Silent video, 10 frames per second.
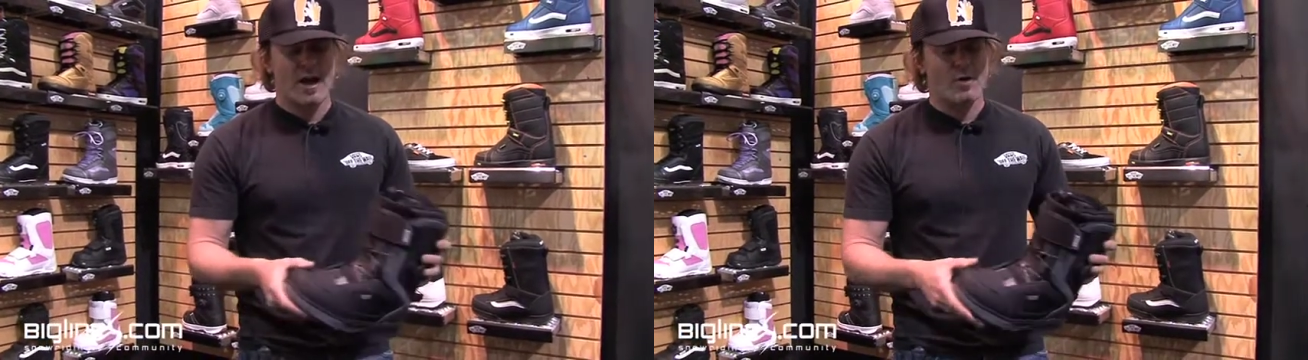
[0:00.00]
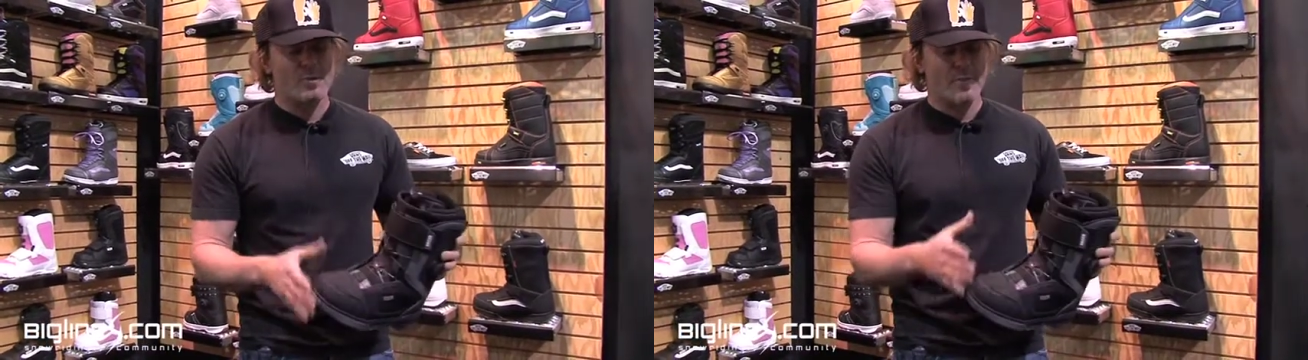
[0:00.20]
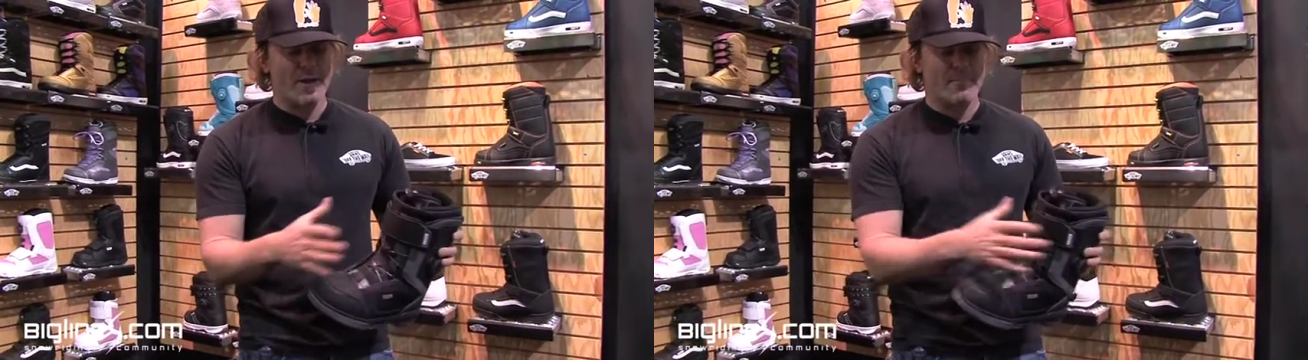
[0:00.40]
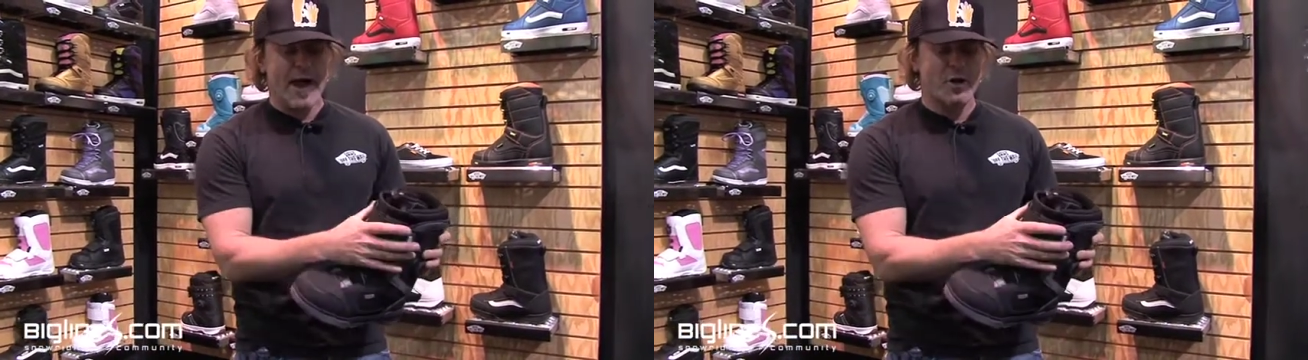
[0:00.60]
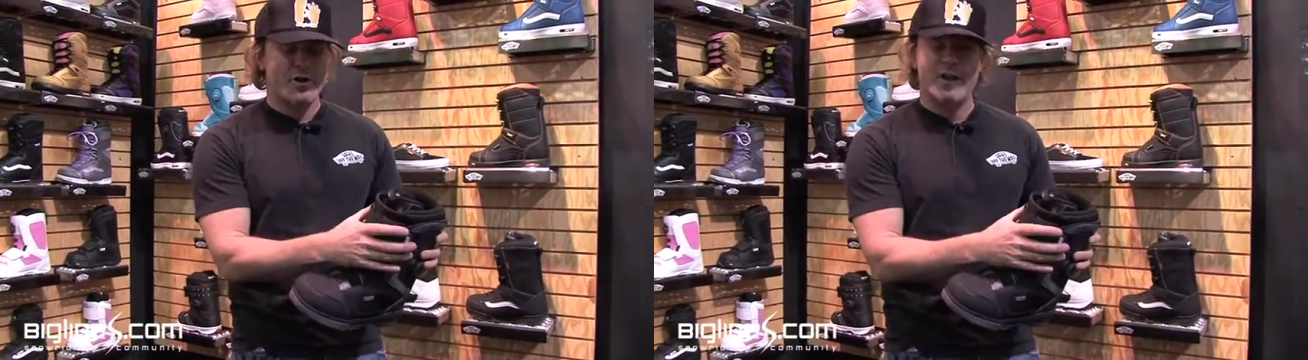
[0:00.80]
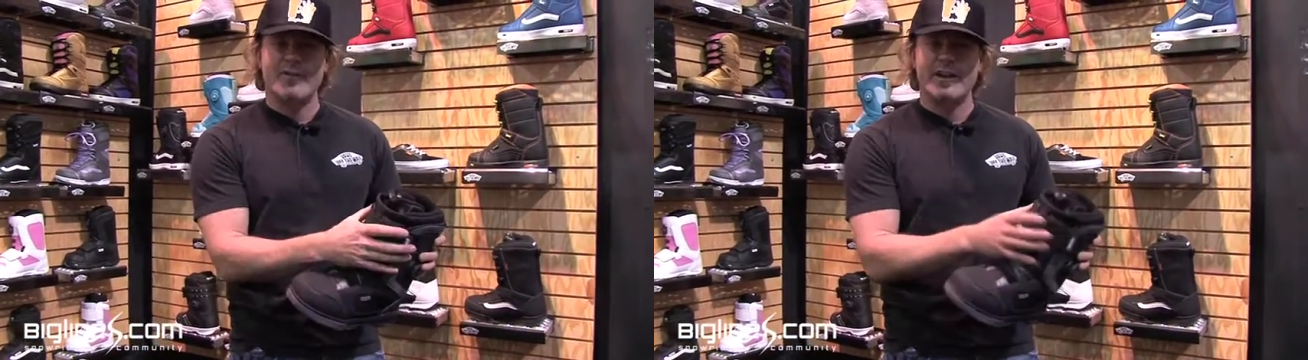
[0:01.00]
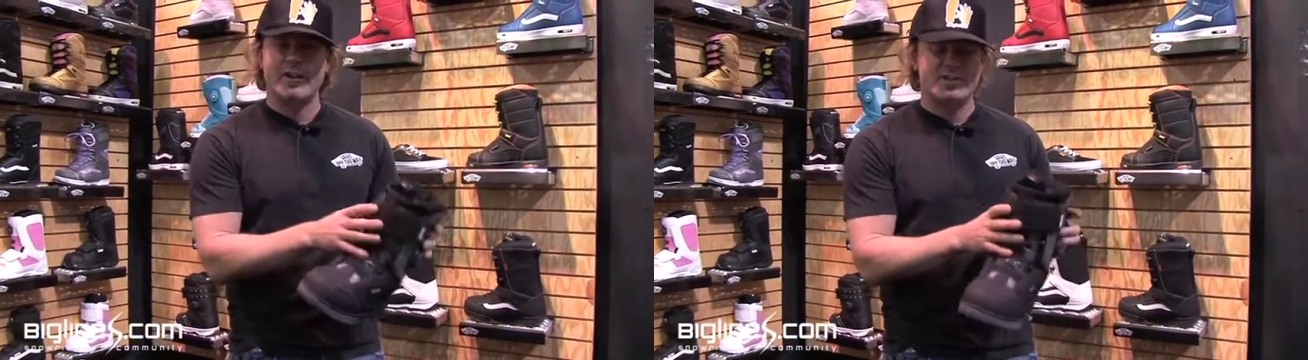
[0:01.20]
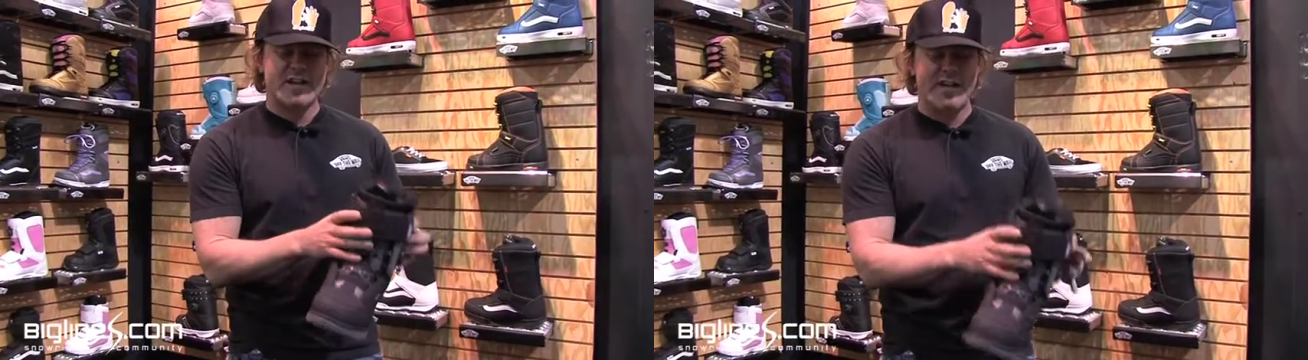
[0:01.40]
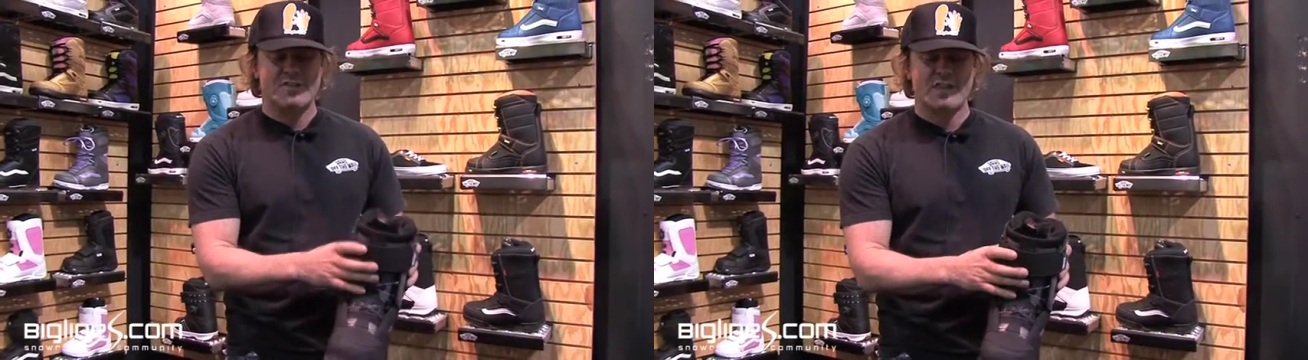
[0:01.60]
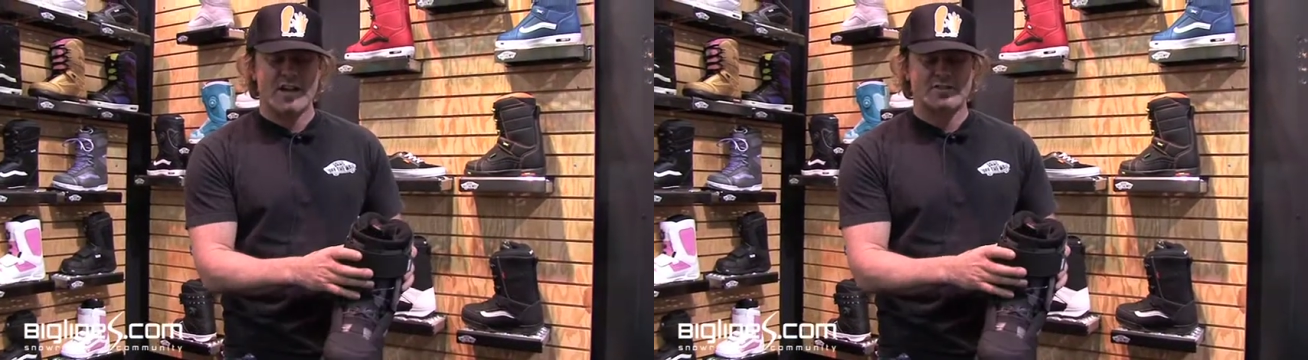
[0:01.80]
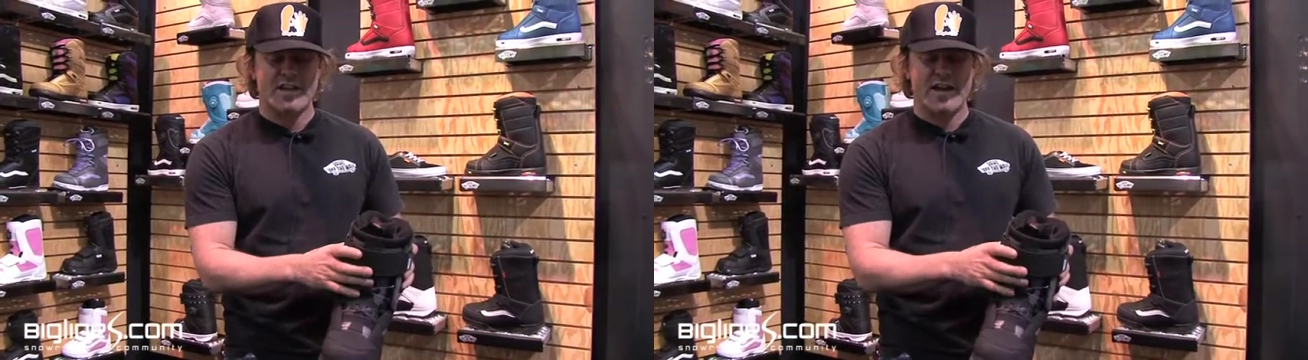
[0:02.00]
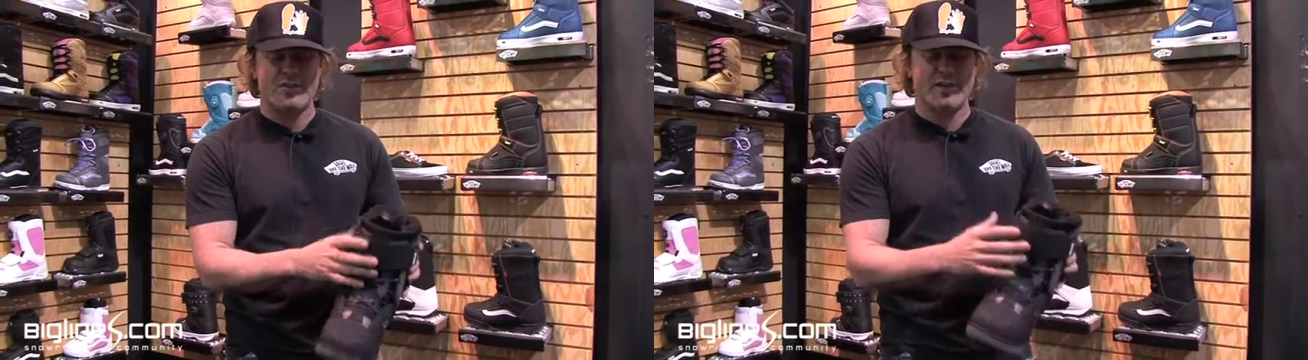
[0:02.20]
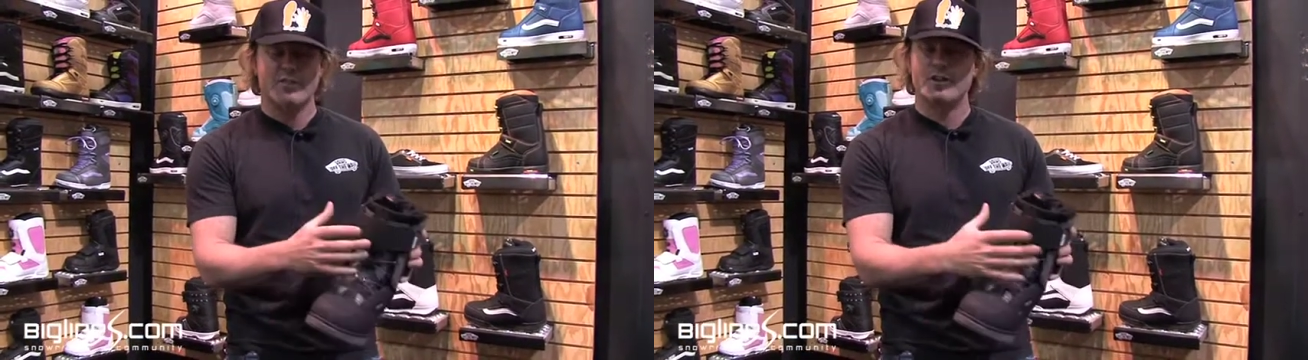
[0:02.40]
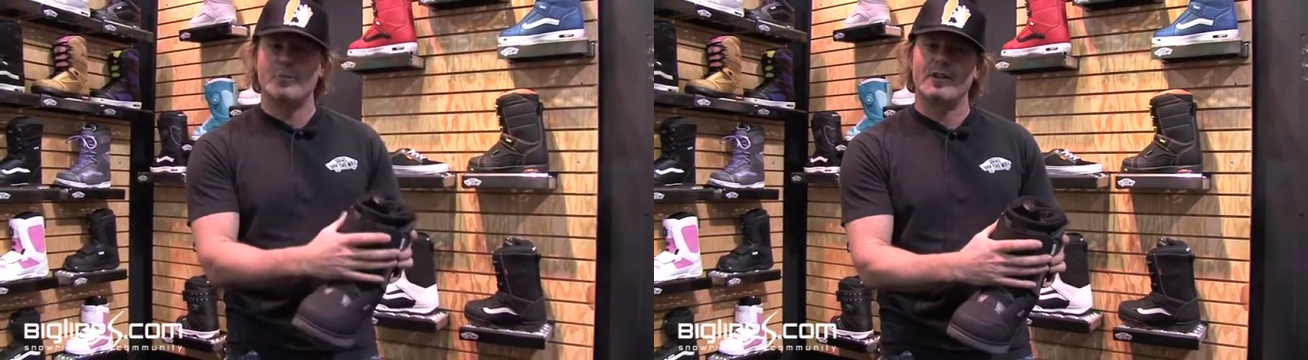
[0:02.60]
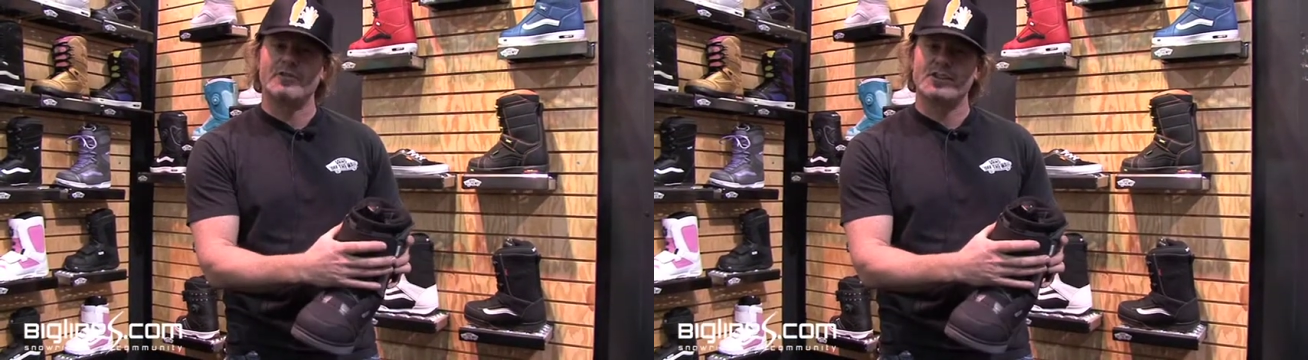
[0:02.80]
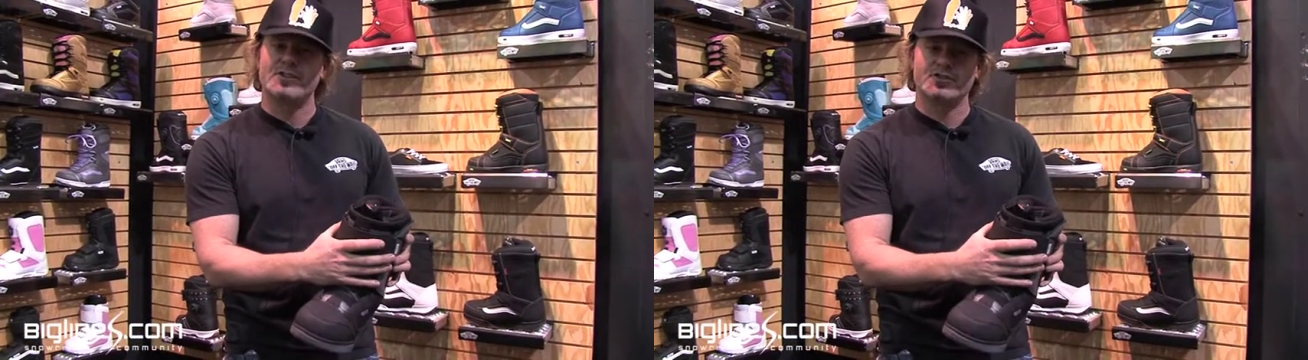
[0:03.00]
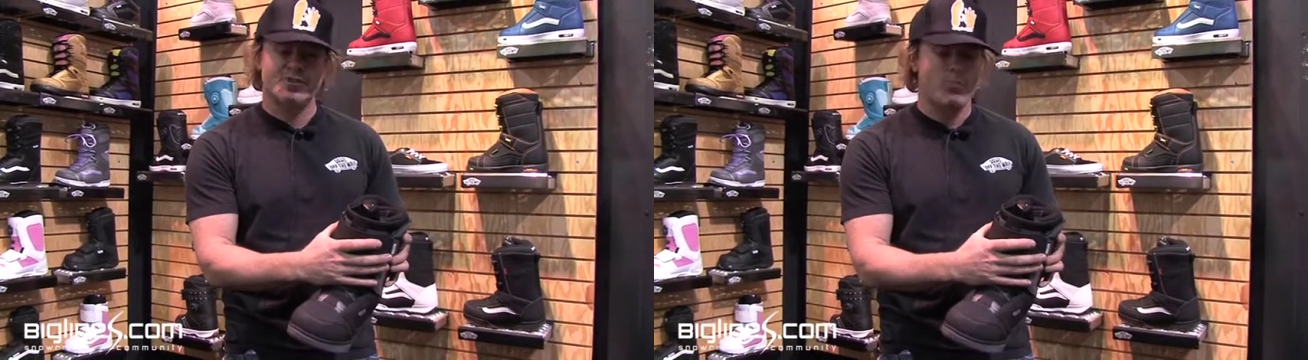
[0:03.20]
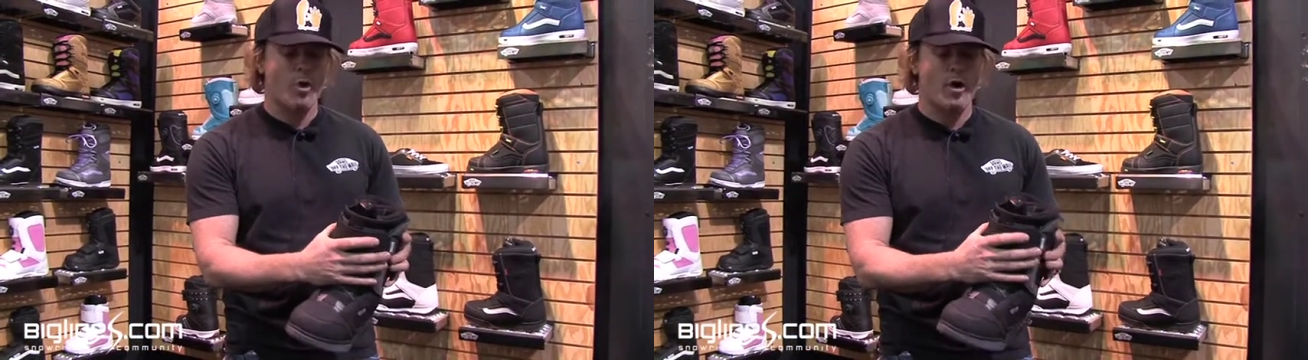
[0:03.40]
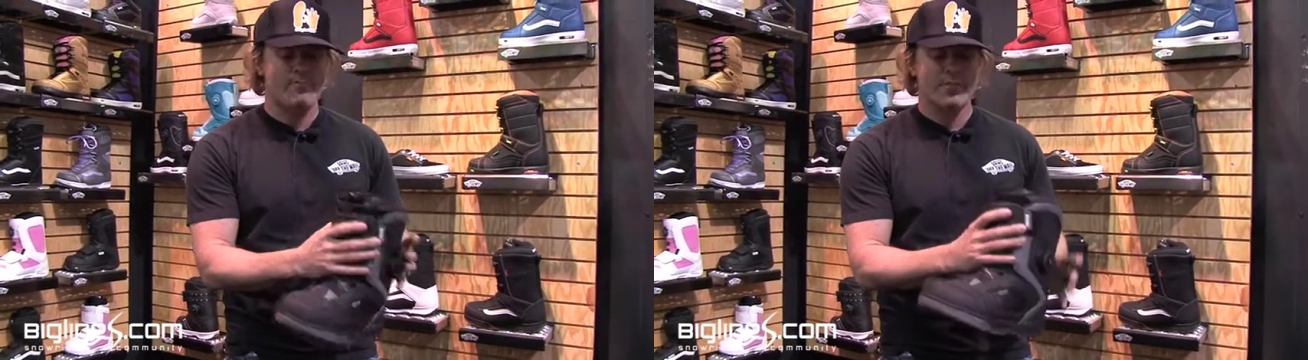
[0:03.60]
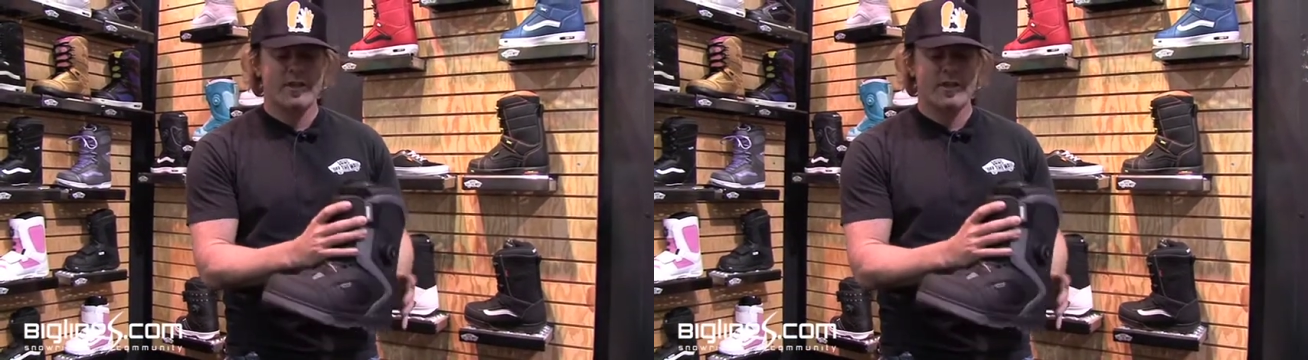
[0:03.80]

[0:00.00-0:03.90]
We put a big power cuff on here to tie the shell together, give a little bit of additional support.